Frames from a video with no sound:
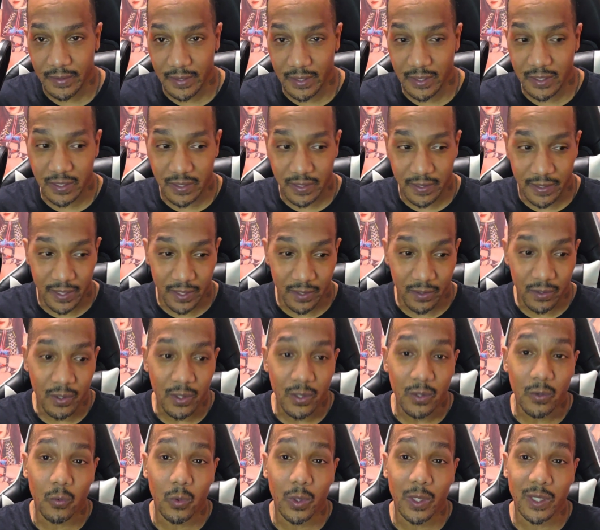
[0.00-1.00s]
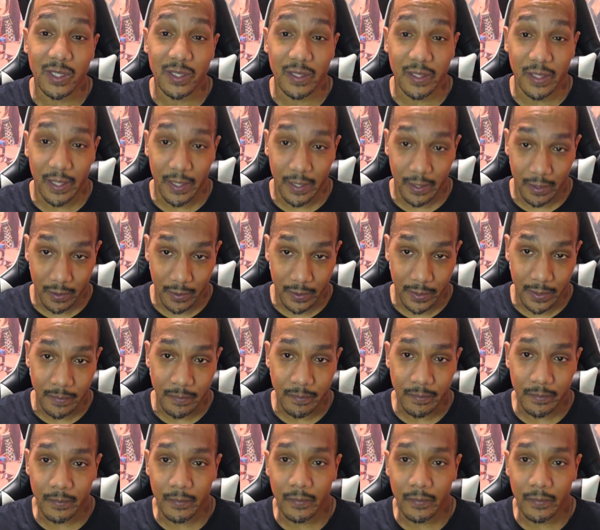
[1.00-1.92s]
This thing was ugly.